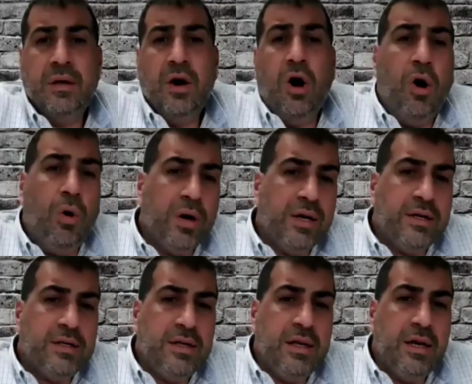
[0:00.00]
All we're going to
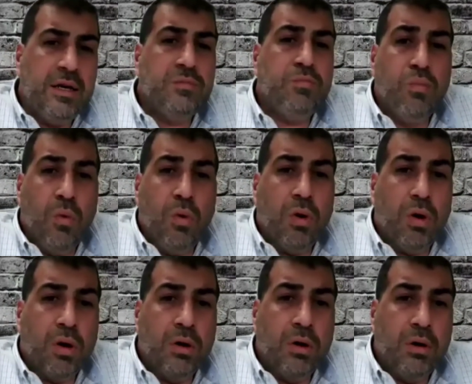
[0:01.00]
see is
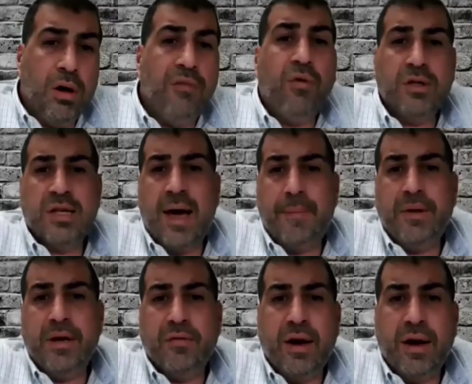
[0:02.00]
more of what's
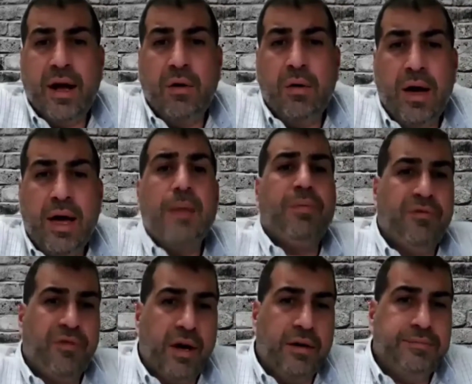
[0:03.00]
happening right now
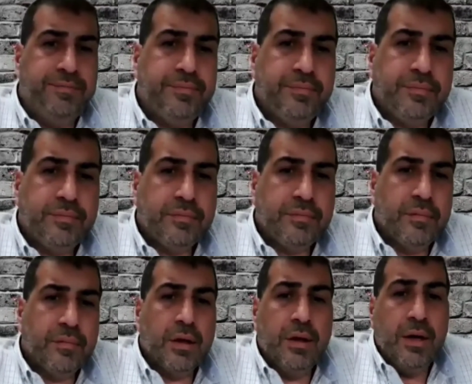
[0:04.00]
amplified.
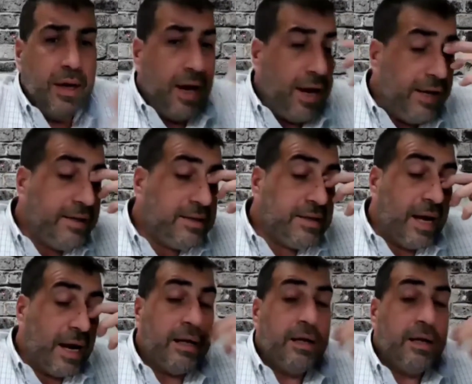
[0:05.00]
And it's not going